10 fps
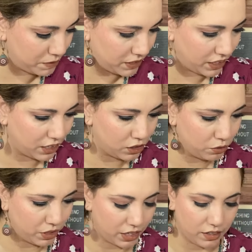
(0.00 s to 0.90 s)
but they
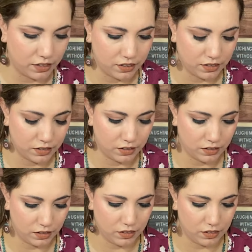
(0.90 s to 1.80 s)
included
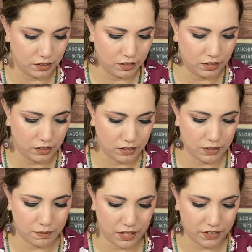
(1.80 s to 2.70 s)

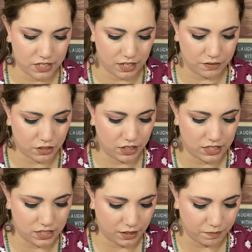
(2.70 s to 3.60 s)
some other stuff. So let's
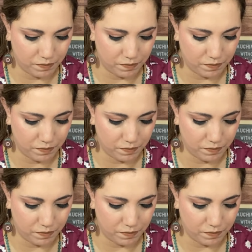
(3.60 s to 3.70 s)
see.